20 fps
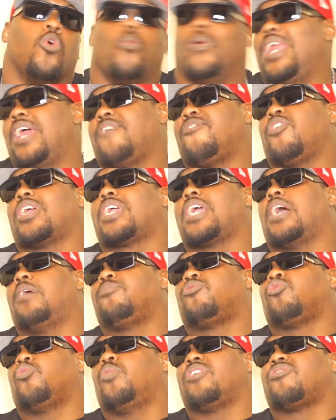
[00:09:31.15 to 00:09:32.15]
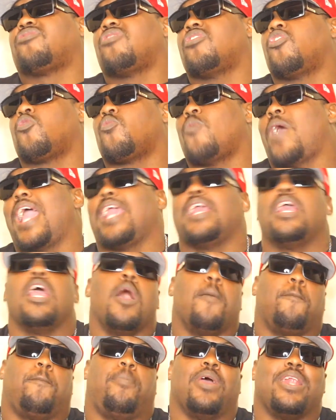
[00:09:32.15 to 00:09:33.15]
Whenever it comes to us on the right,
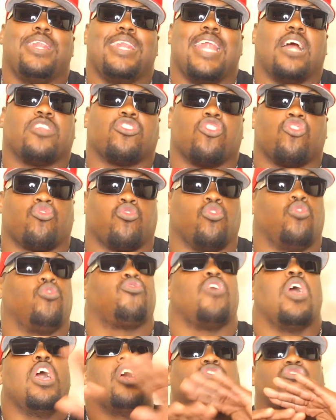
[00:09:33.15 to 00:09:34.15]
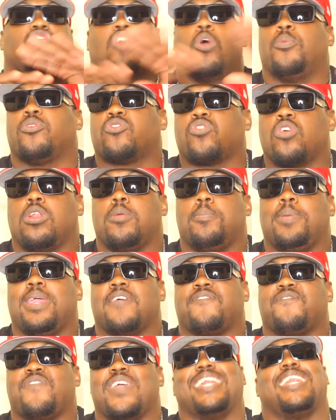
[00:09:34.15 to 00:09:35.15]
putting out the truth, someone's going to be
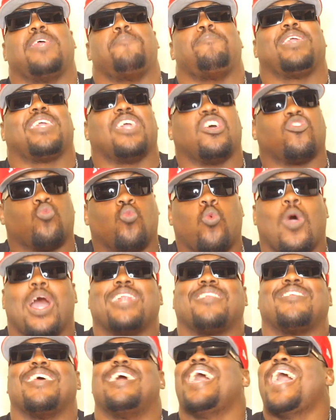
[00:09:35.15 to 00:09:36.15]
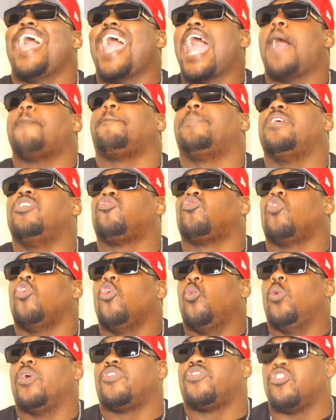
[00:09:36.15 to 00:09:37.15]
offended because what happens
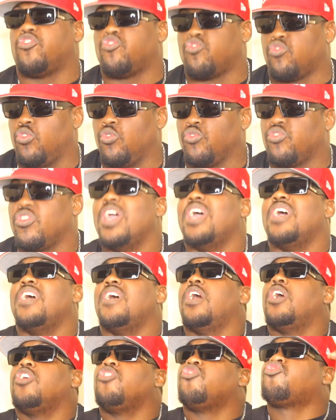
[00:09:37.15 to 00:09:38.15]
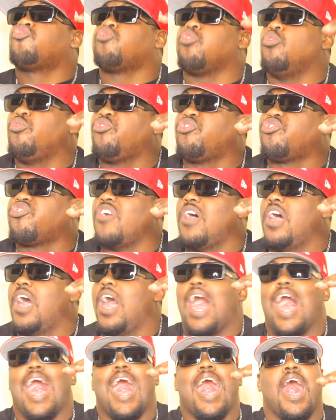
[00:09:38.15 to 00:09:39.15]
with the truth? Truth
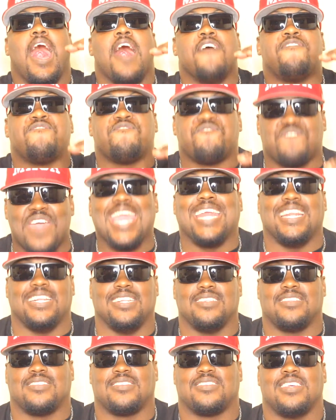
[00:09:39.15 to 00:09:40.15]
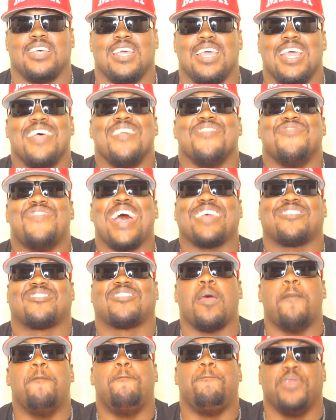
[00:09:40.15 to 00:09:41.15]
offends. That's
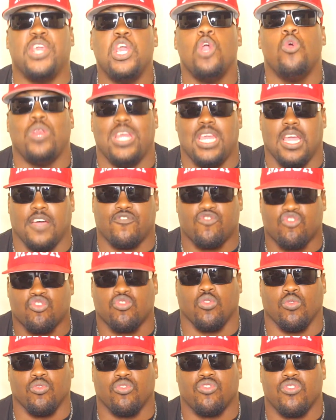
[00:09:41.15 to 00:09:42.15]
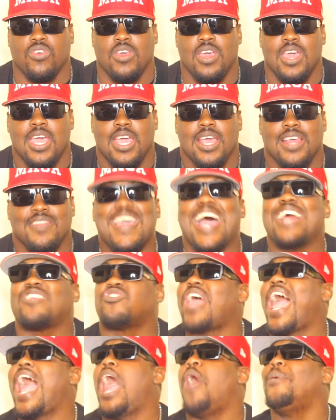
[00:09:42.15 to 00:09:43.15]
the beauty of truth.
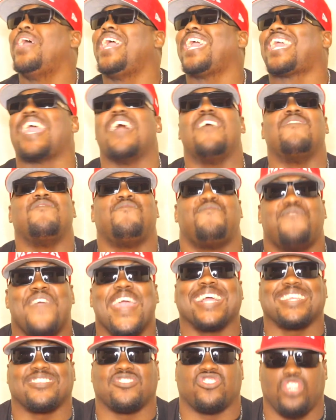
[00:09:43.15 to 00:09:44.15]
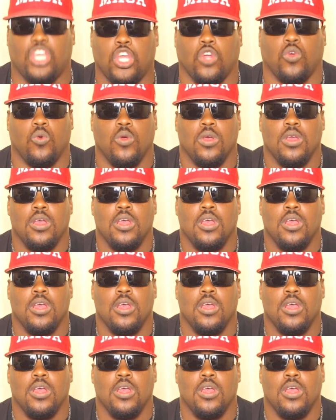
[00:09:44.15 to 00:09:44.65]
That's how it convicts you.